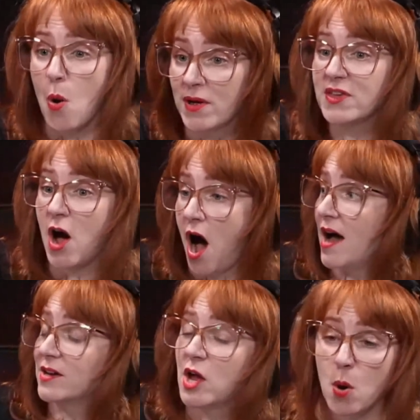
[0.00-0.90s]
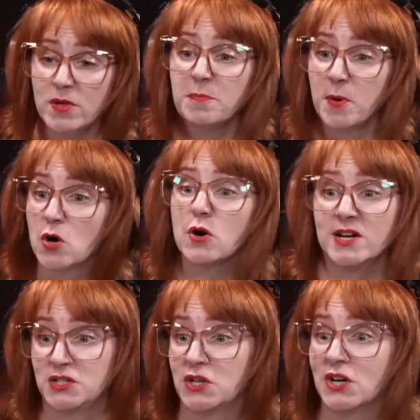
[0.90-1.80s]
with God. Go with Bert
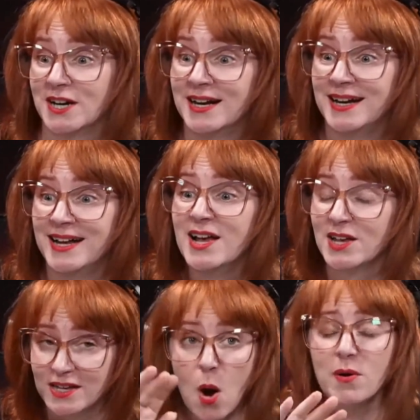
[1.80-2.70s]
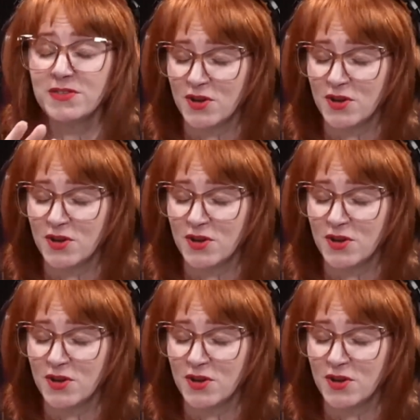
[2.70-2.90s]
Kreischer. Go with your